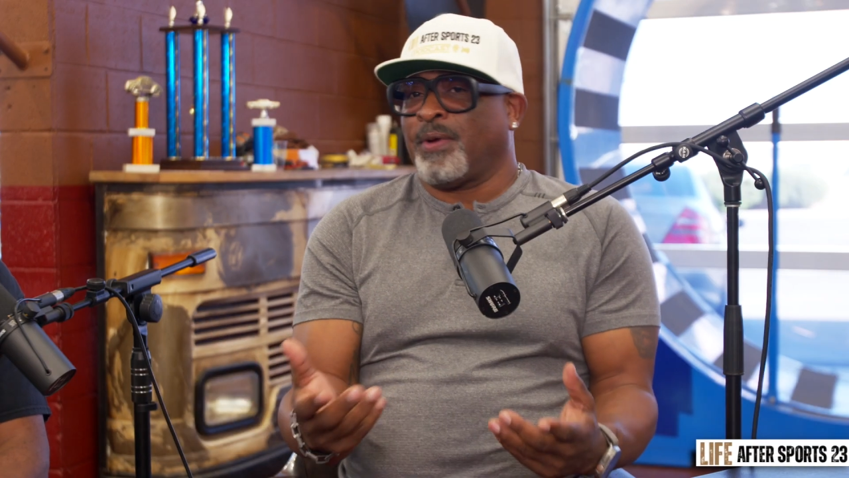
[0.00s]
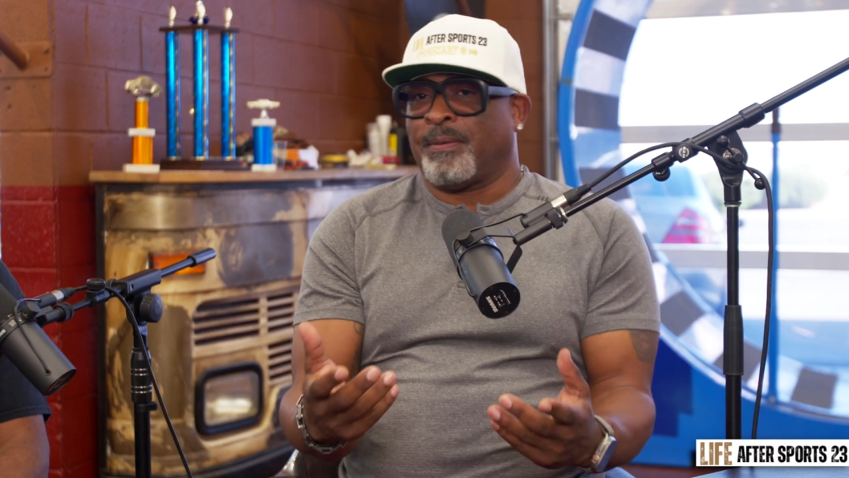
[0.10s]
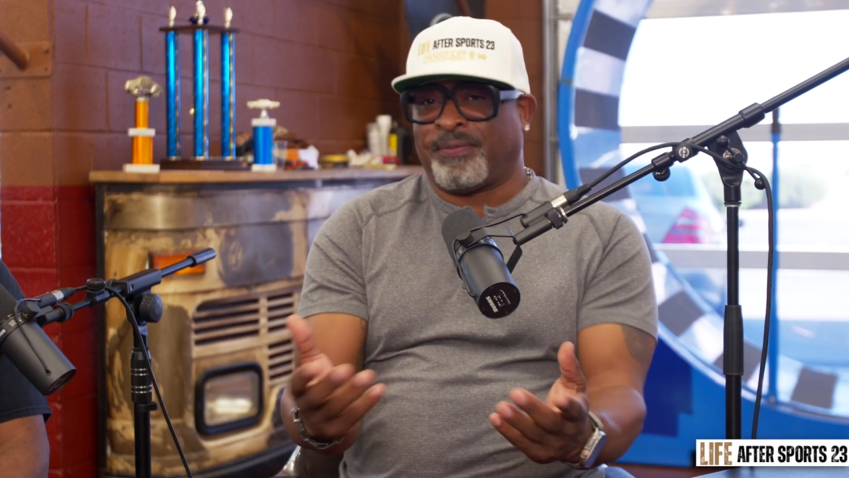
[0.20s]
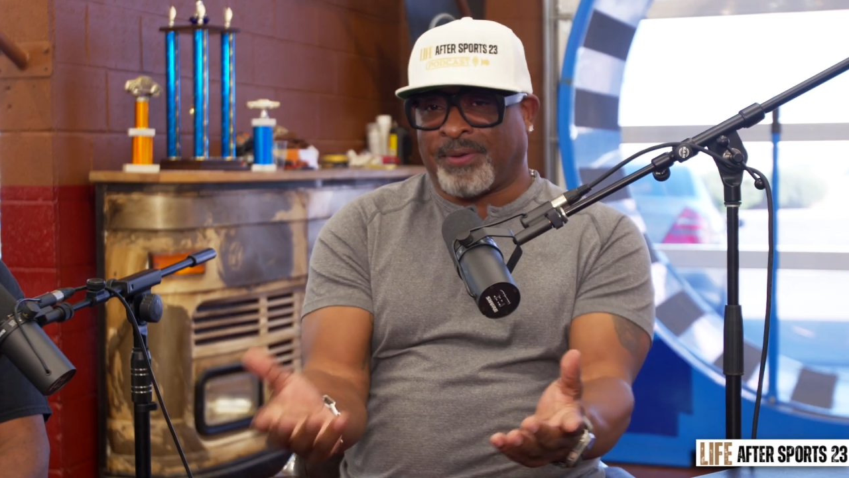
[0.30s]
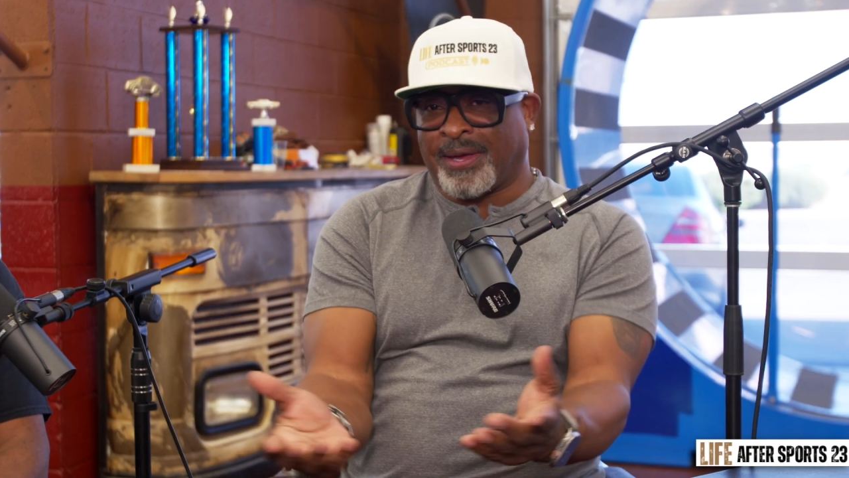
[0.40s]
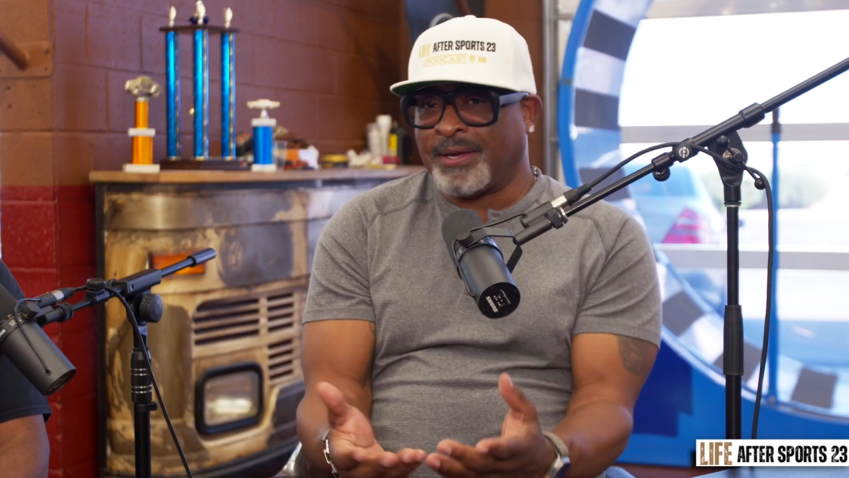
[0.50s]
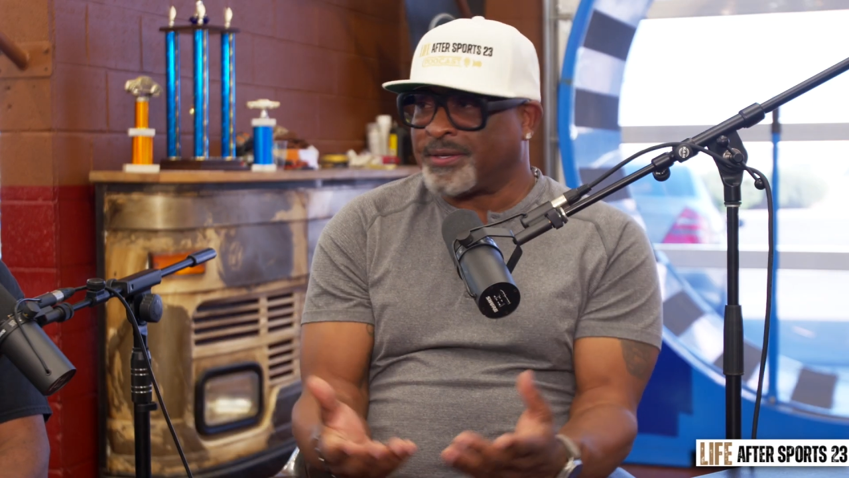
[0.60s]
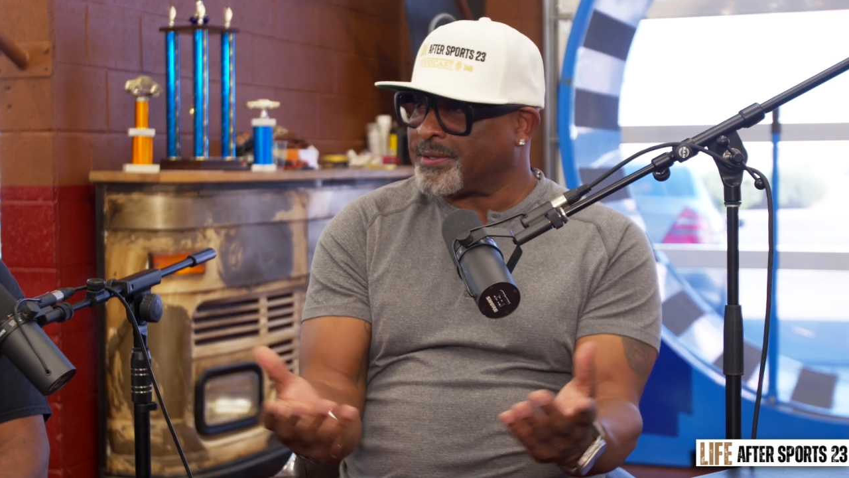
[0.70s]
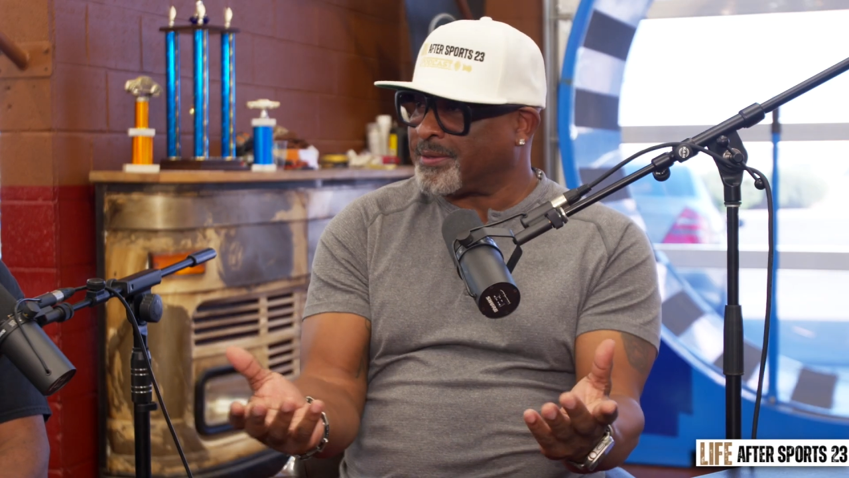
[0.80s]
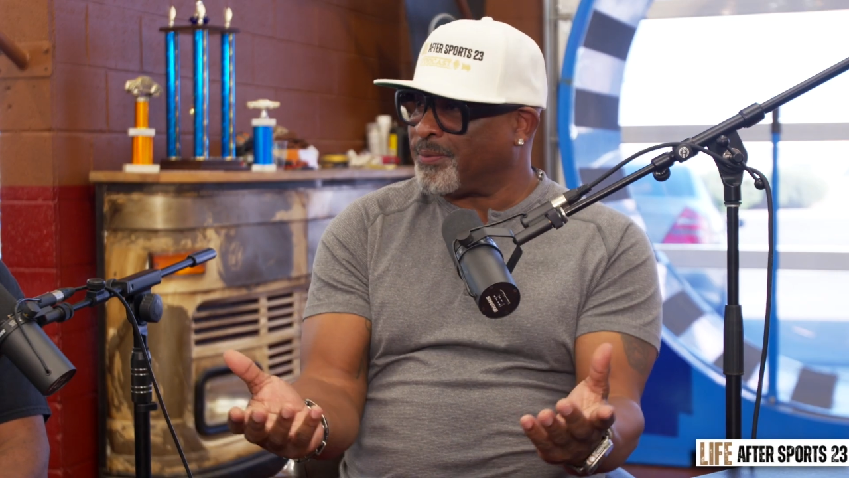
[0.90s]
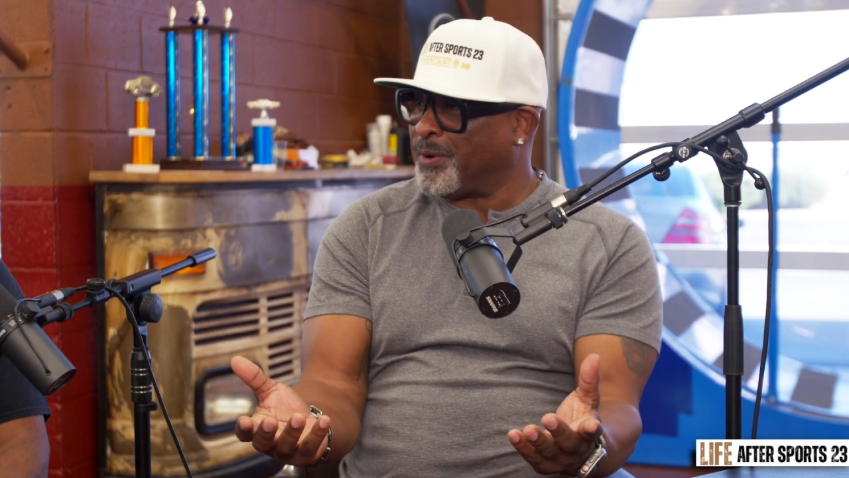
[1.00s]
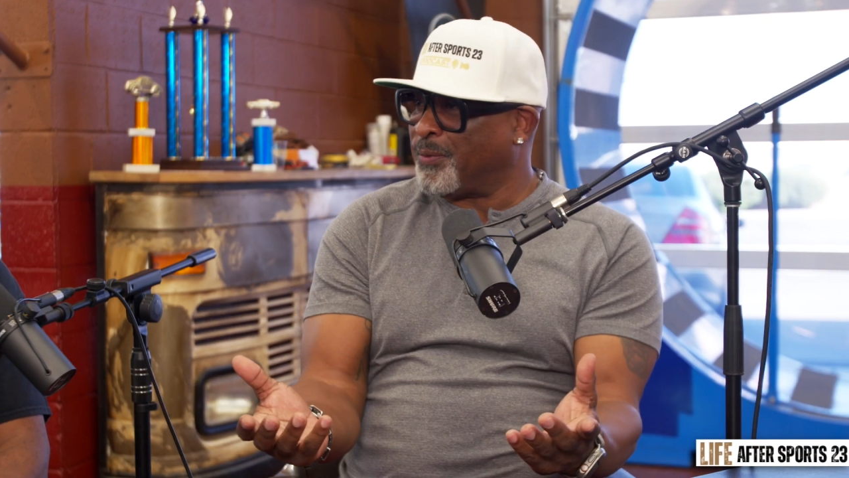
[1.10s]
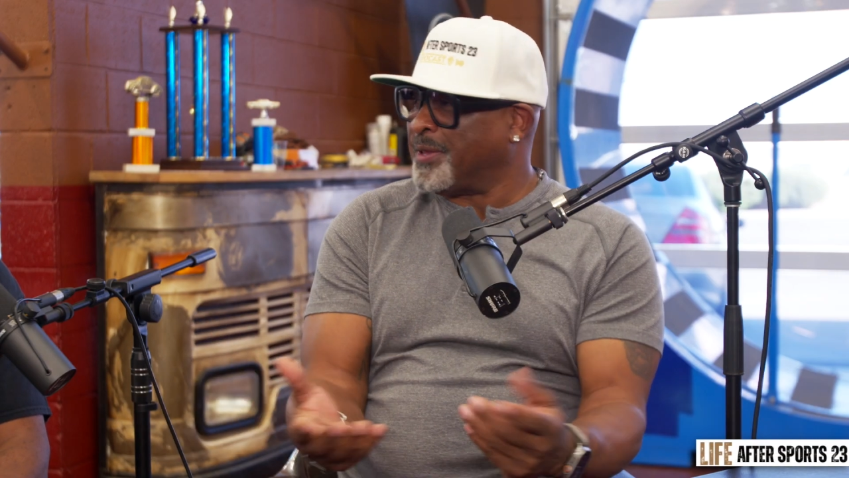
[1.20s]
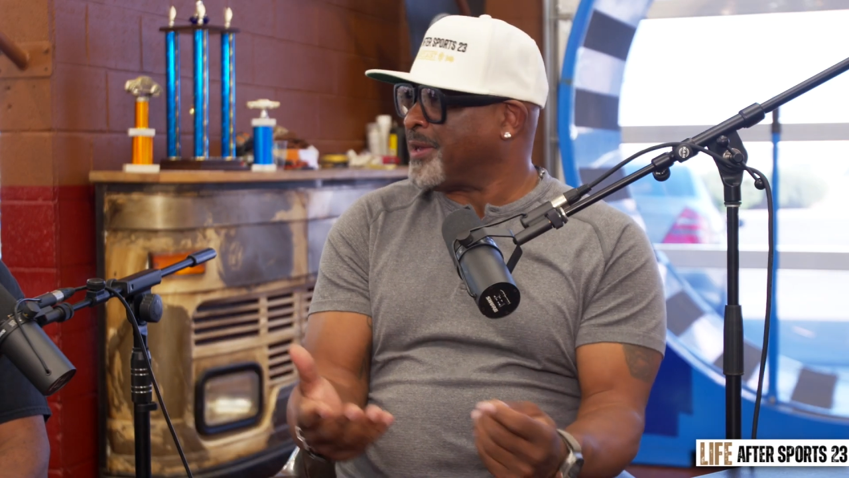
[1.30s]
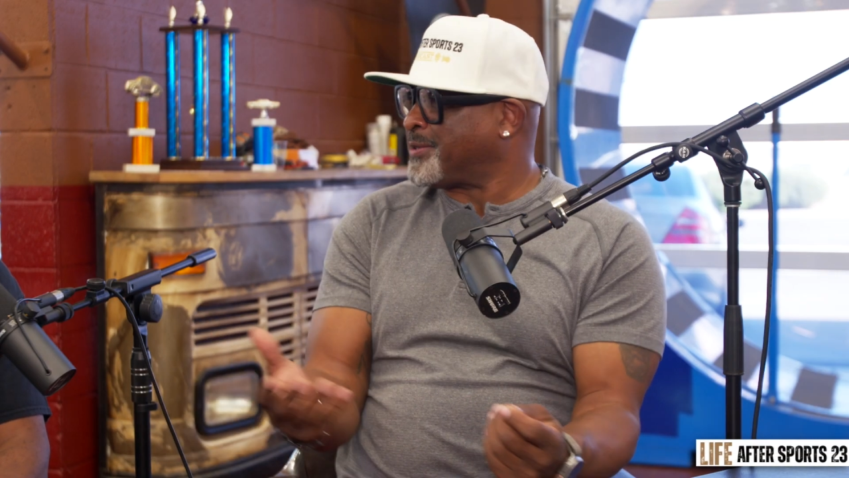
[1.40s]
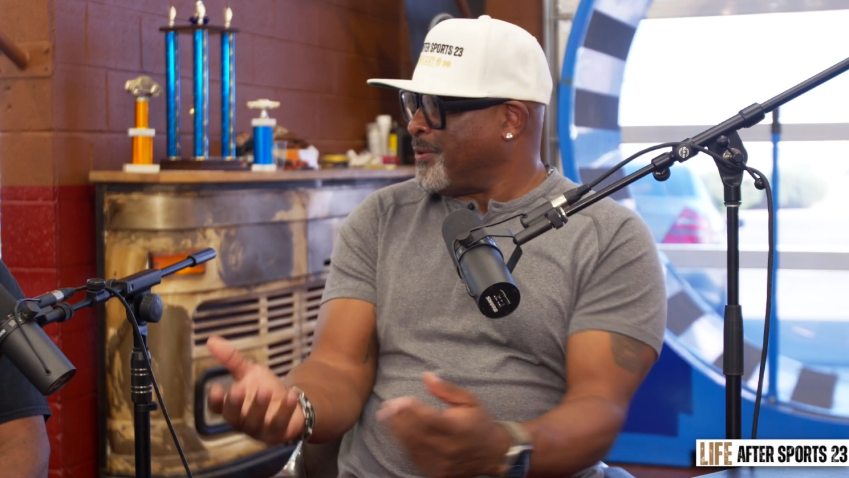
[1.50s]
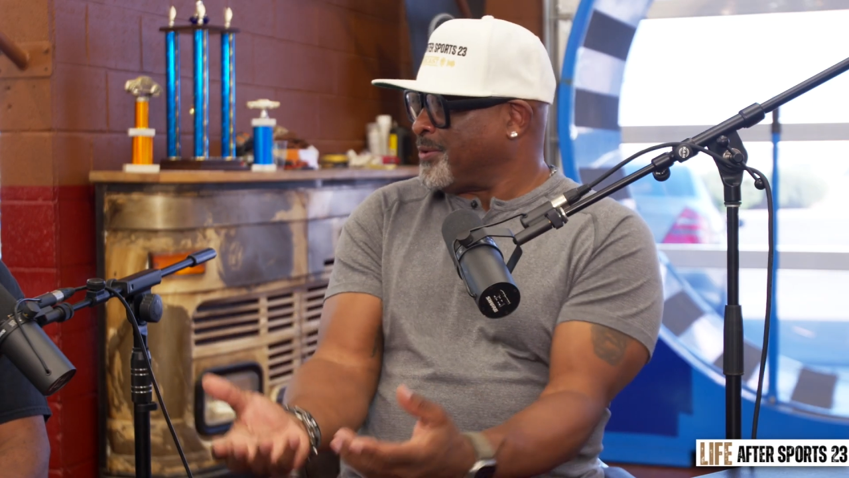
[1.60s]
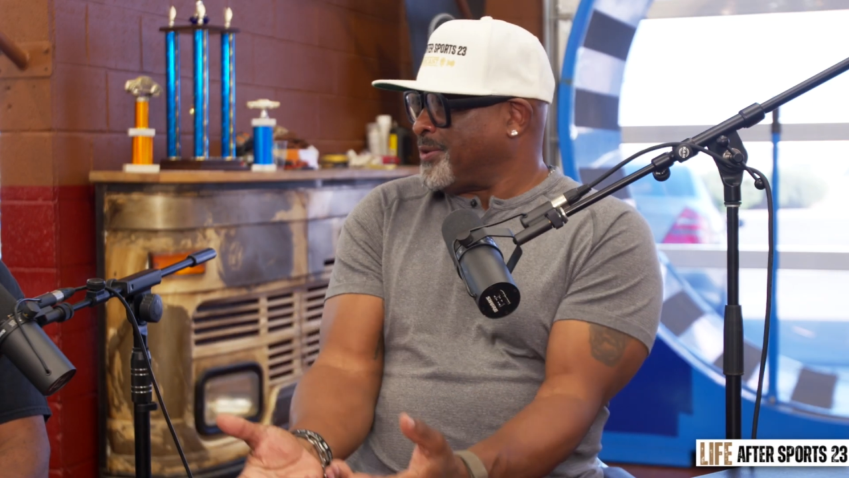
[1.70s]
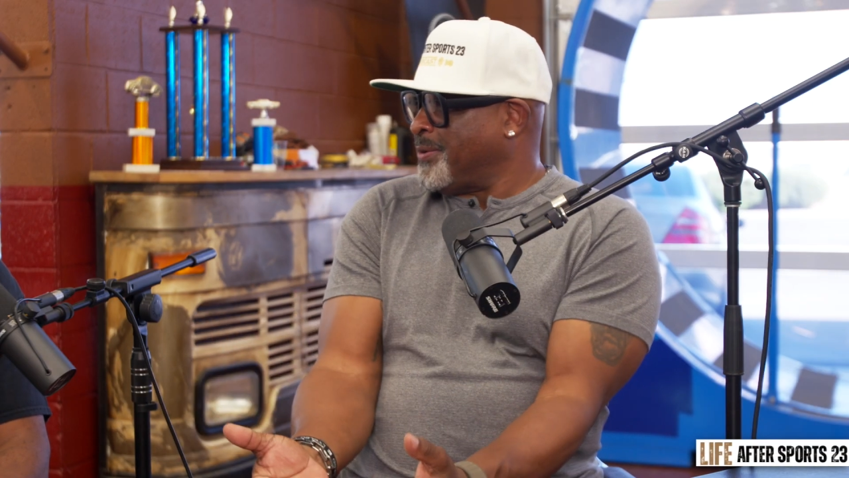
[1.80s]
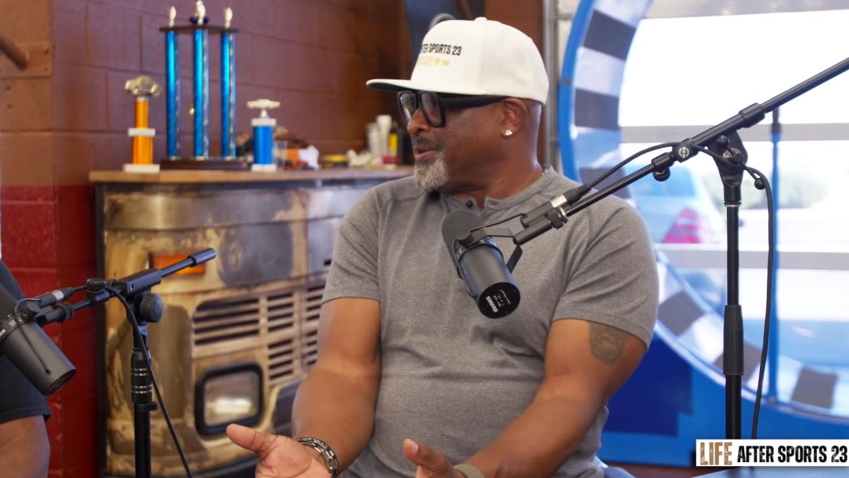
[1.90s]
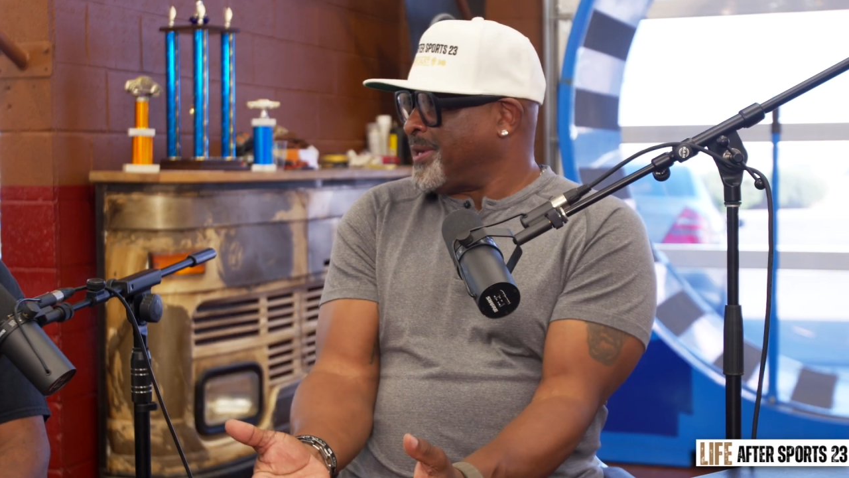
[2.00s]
ramifications of when it's going to show its